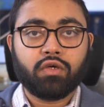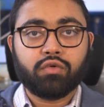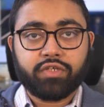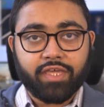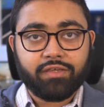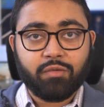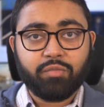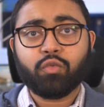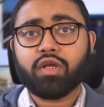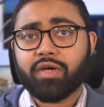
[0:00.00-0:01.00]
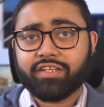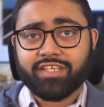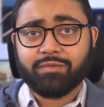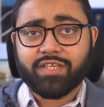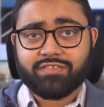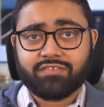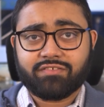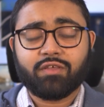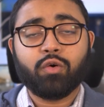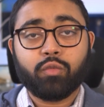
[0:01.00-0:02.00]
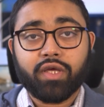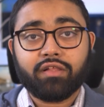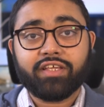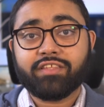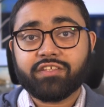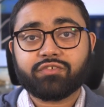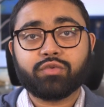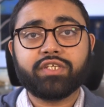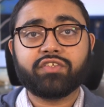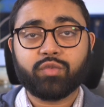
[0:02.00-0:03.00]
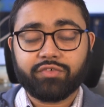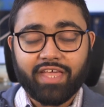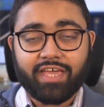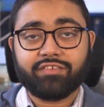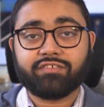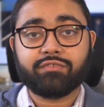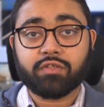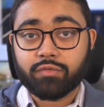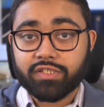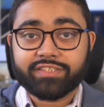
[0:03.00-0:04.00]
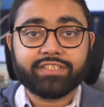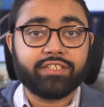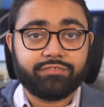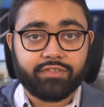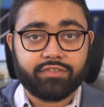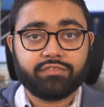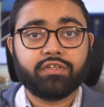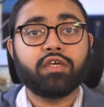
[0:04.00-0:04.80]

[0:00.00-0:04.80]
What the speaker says: Okay, but what about databases? Well, in this release, we've added something really significant.